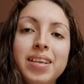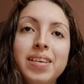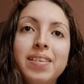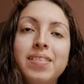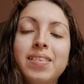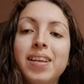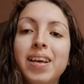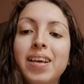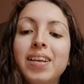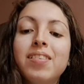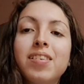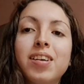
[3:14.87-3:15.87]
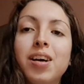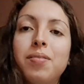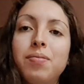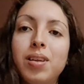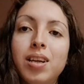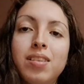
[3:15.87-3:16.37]
into the inner
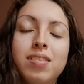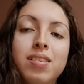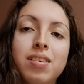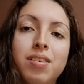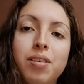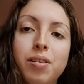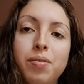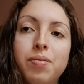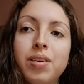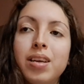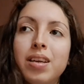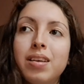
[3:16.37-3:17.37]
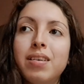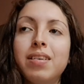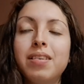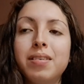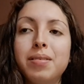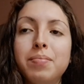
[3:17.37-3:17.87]
conflicts of
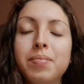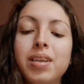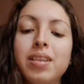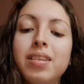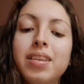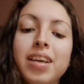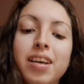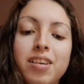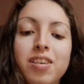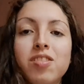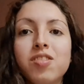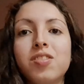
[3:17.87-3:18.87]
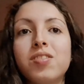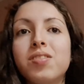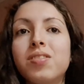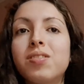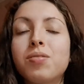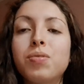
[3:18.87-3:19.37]
the
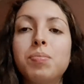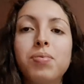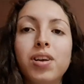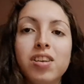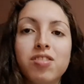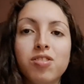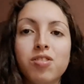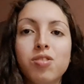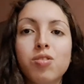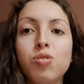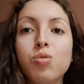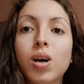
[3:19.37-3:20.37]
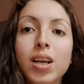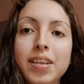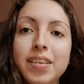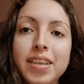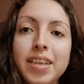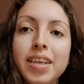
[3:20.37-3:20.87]
unconscious, repression,
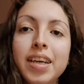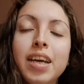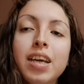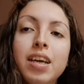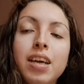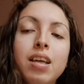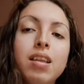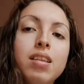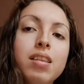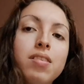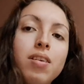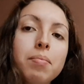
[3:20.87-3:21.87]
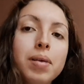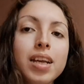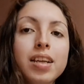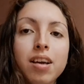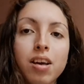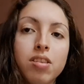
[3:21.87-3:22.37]
duality, and there are
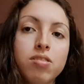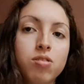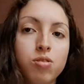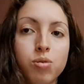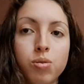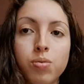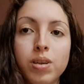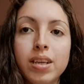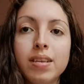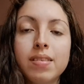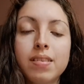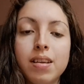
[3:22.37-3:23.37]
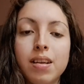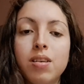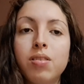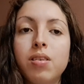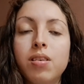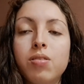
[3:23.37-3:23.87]
many other stories that
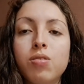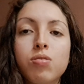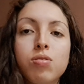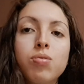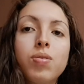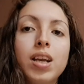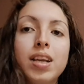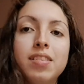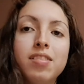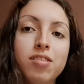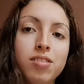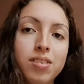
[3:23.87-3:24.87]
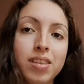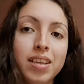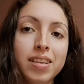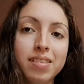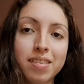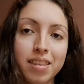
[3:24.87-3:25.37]
are also related to
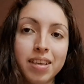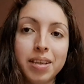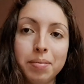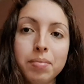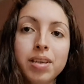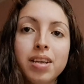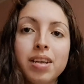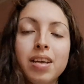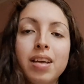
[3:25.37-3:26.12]
this theme,